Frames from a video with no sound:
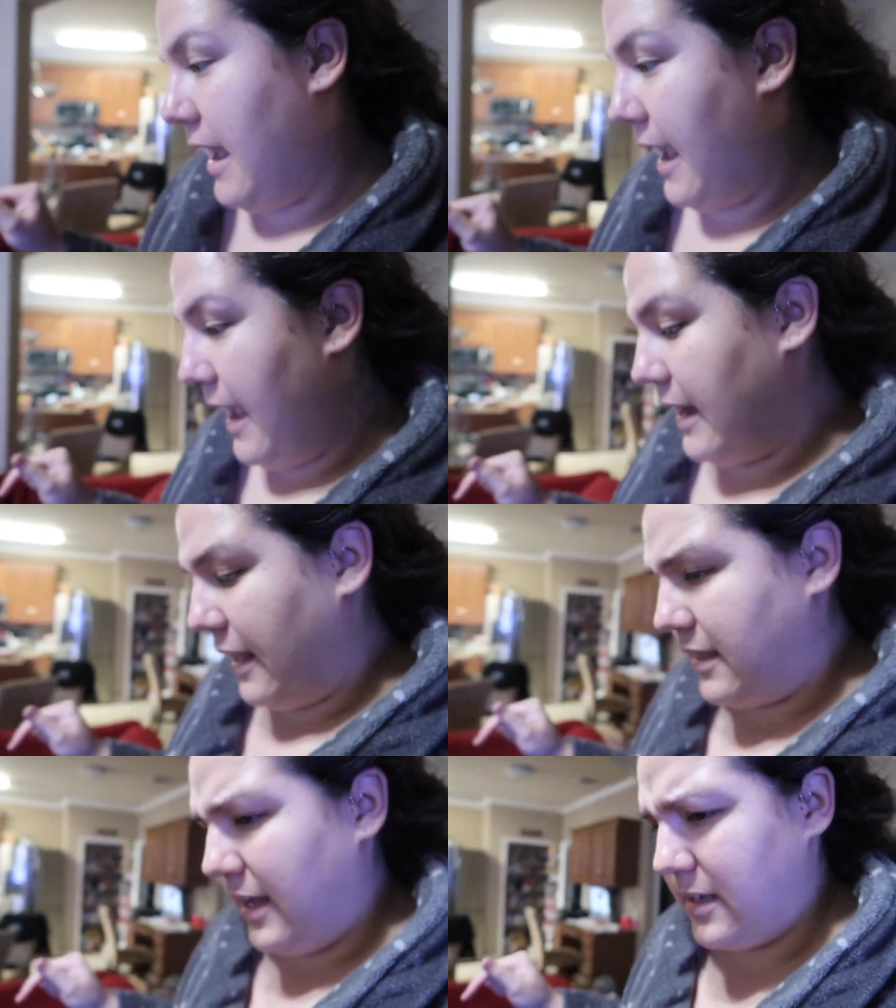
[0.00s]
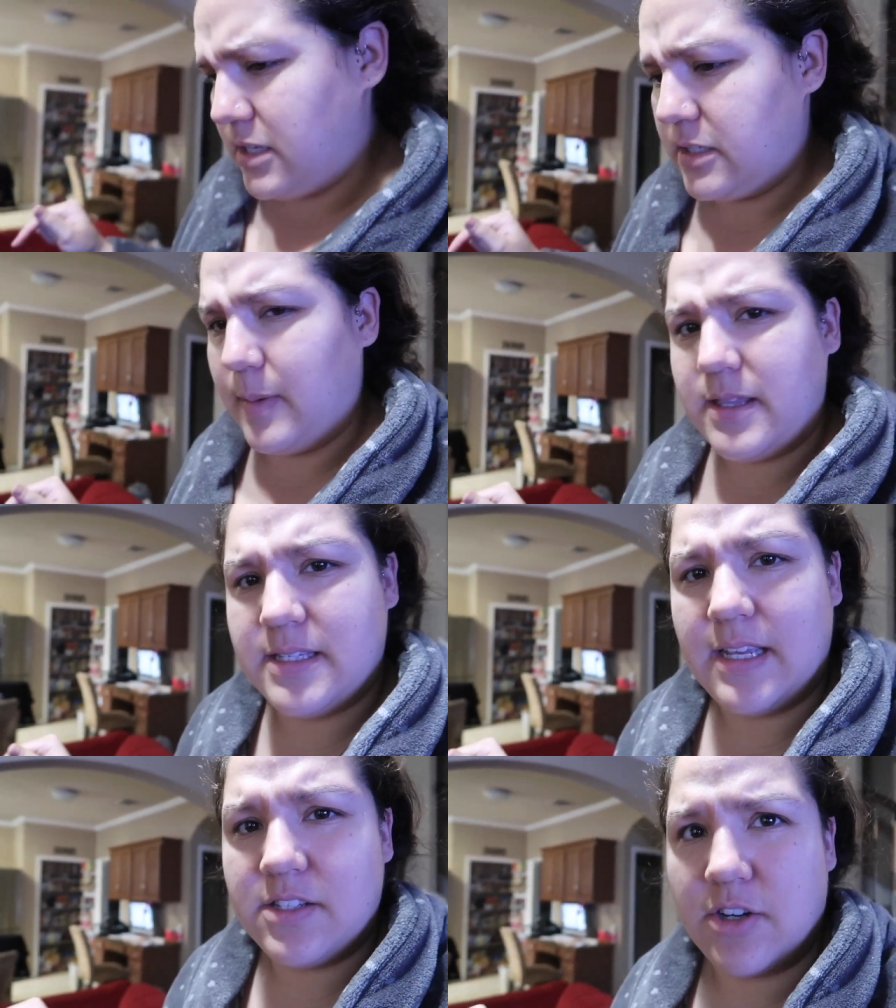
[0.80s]
And I think I talked about
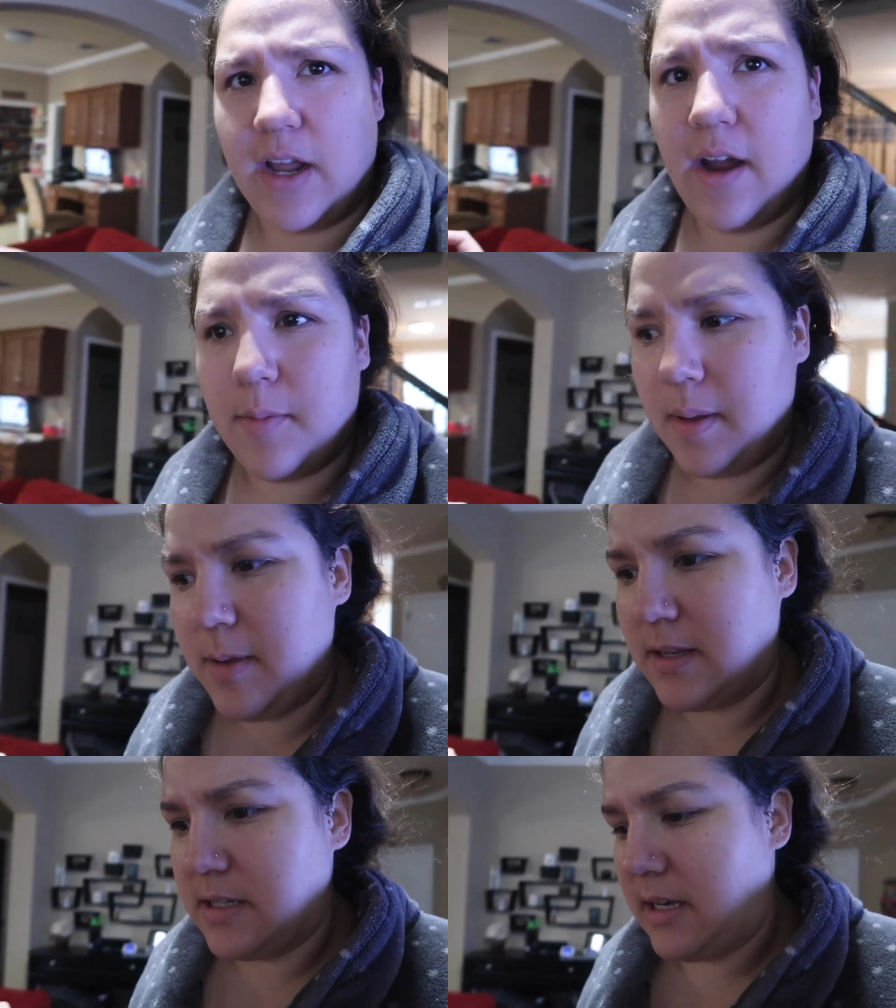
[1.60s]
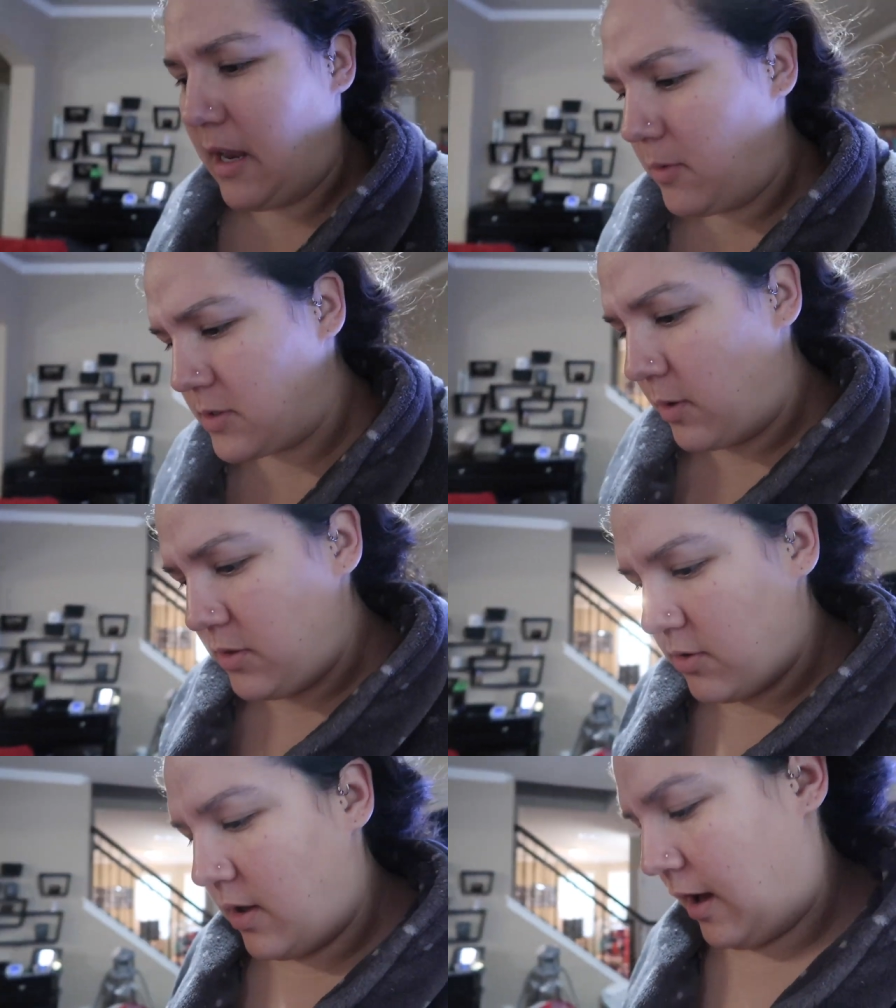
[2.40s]
this yesterday, or maybe I didn't. I was
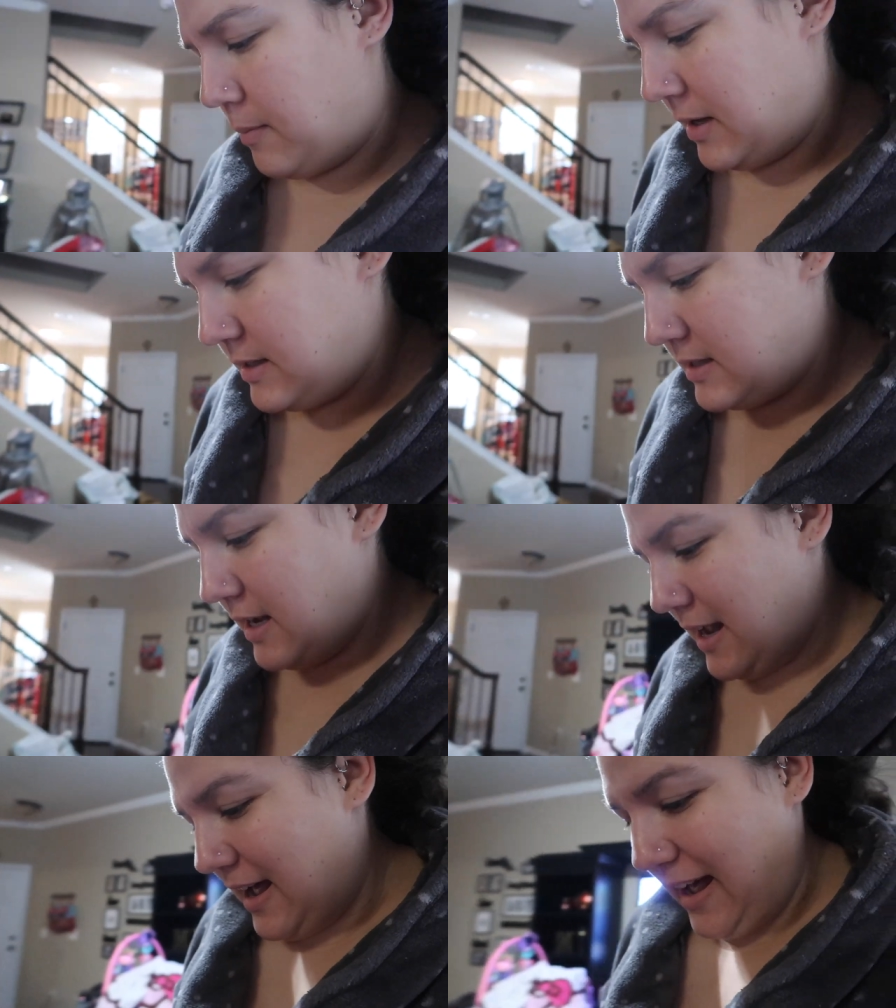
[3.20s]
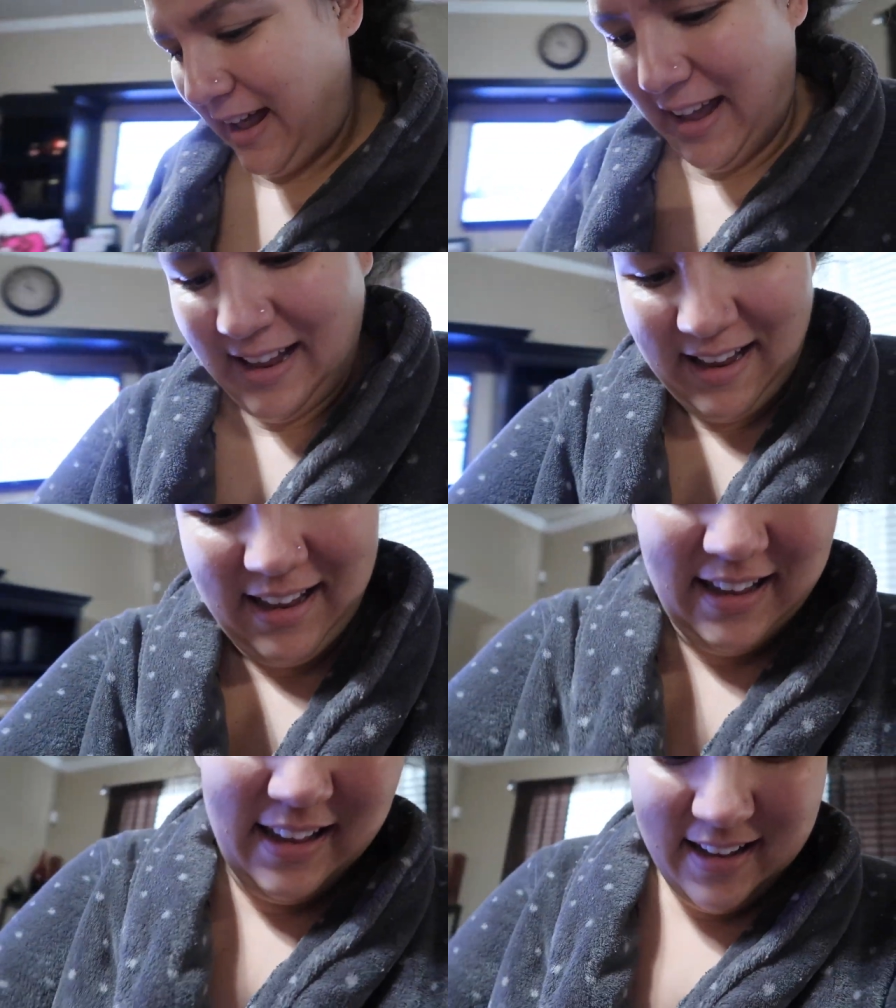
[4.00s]
going through comments. Hi.